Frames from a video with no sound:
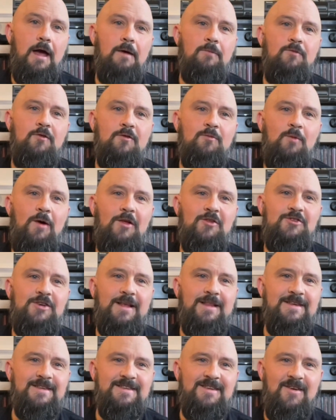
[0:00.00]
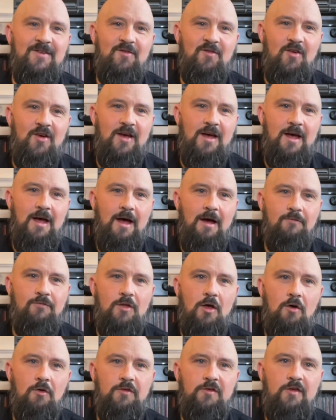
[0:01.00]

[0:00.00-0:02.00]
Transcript: I'm just well jealous of those.